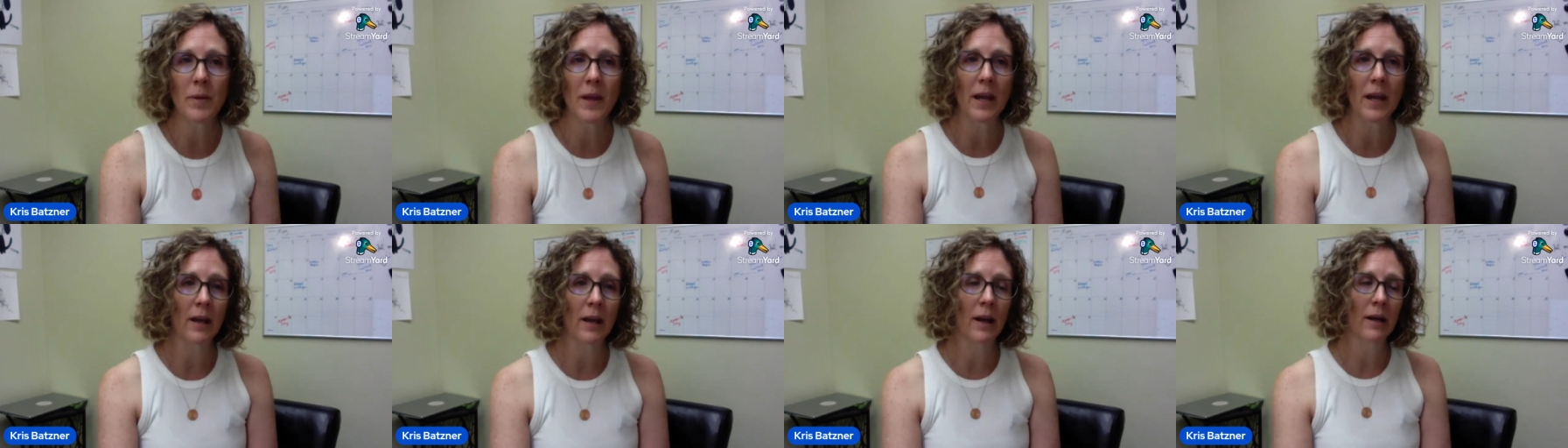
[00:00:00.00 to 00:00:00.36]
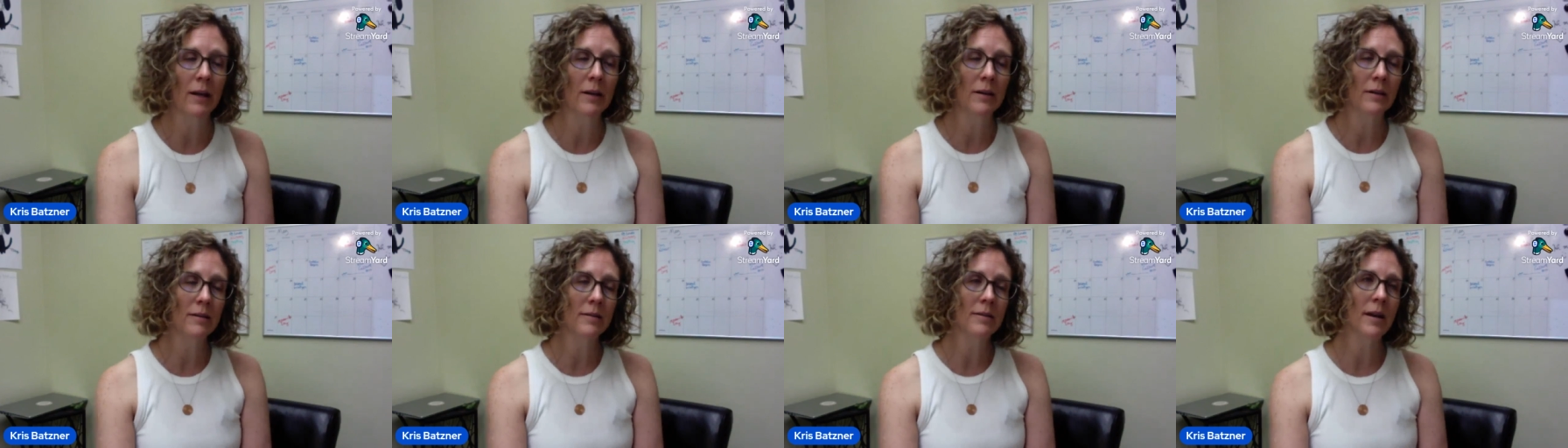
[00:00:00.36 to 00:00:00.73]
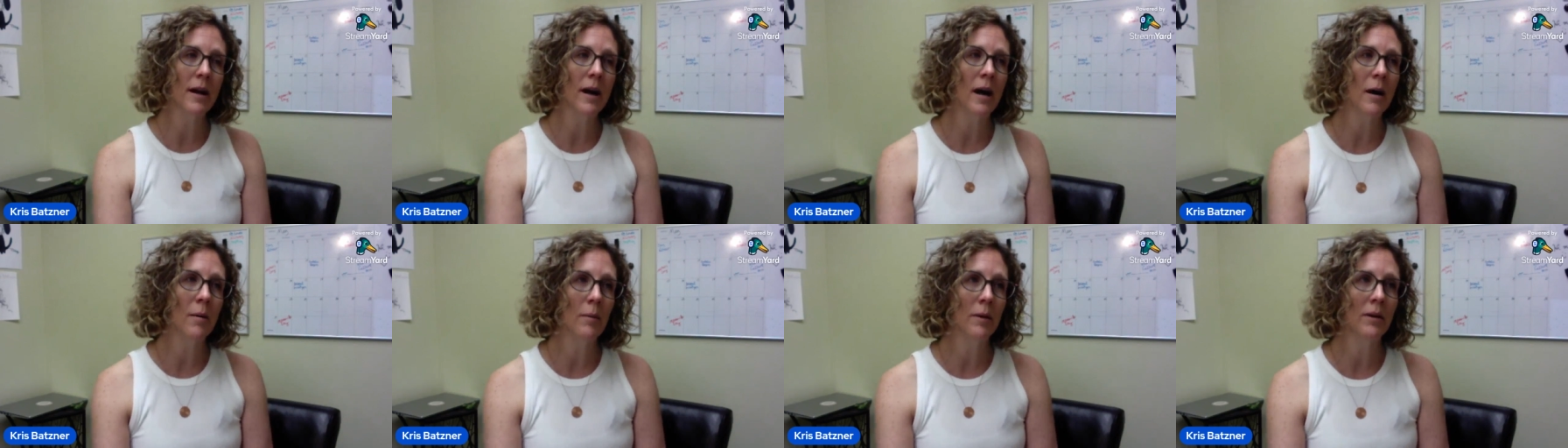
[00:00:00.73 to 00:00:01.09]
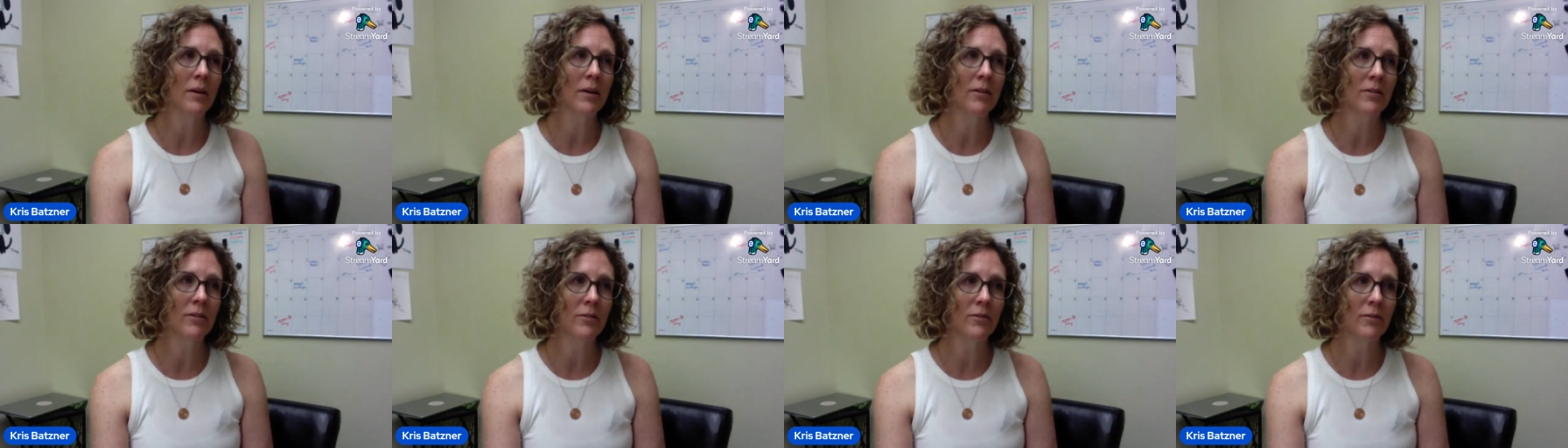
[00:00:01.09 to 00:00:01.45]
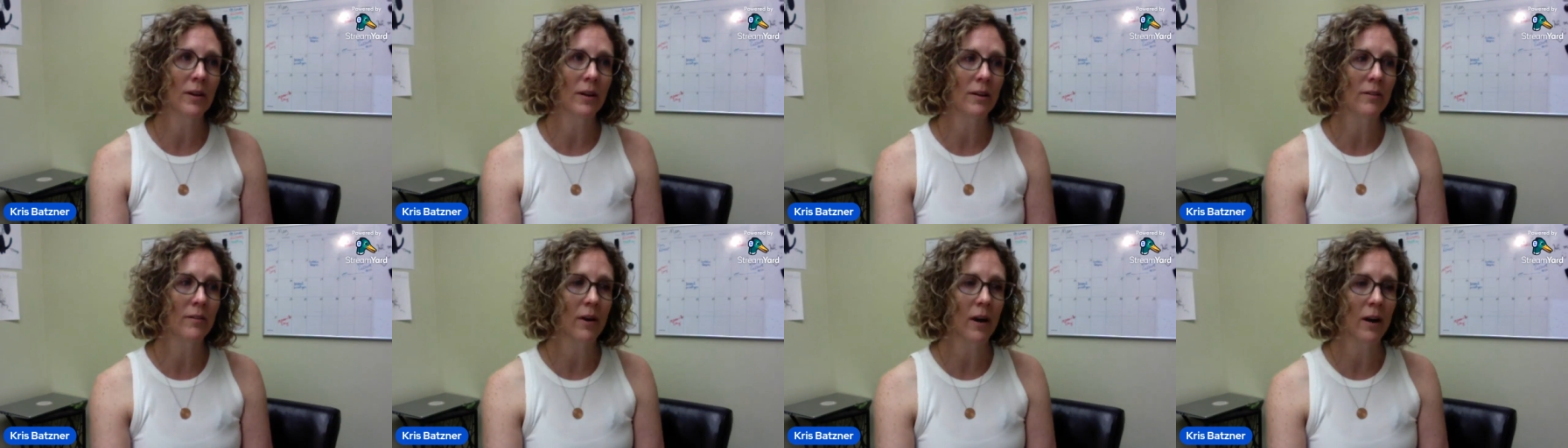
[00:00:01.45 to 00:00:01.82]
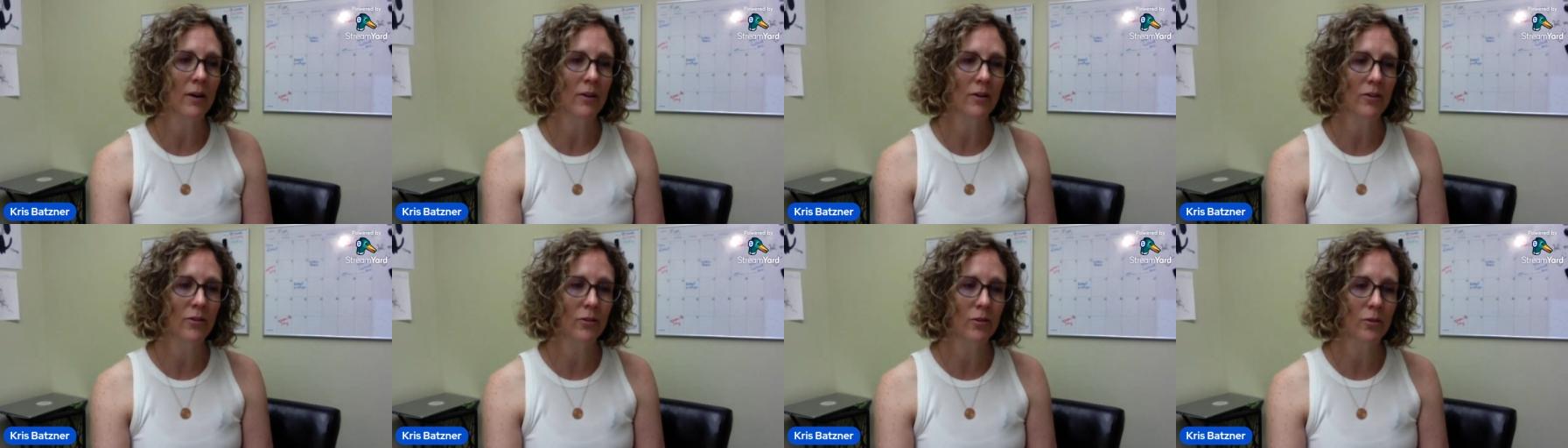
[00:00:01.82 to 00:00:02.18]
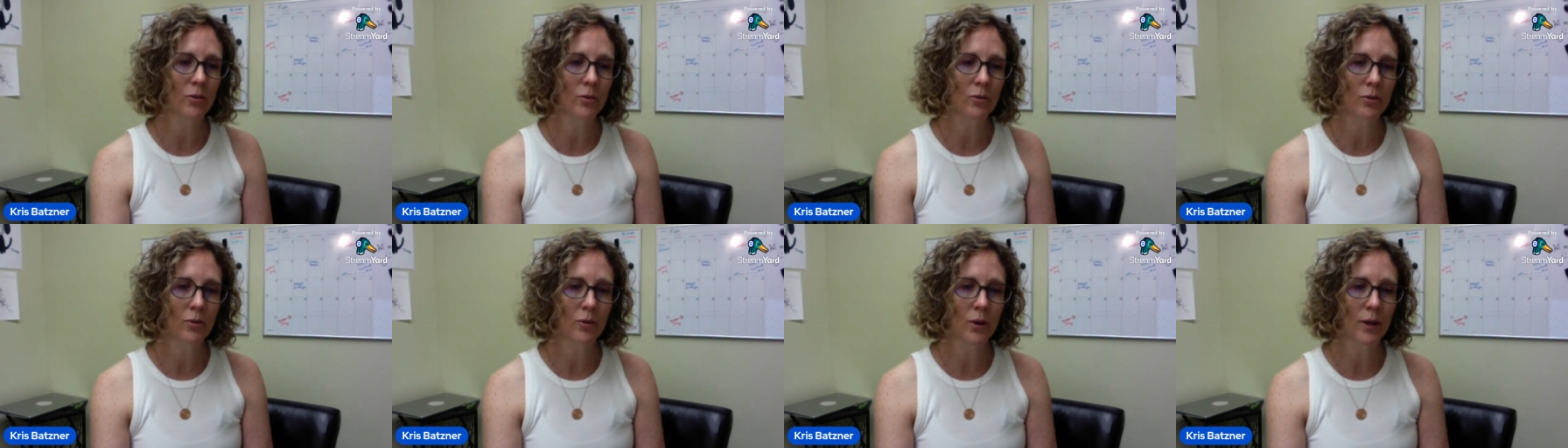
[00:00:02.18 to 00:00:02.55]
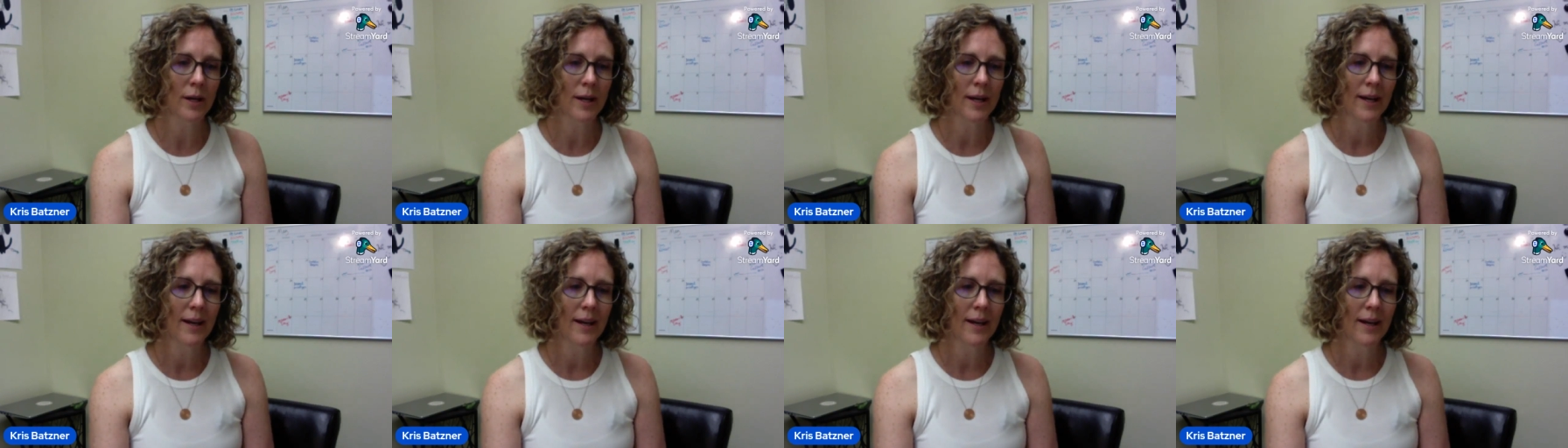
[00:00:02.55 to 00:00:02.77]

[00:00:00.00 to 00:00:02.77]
And um, it was a friend of ours who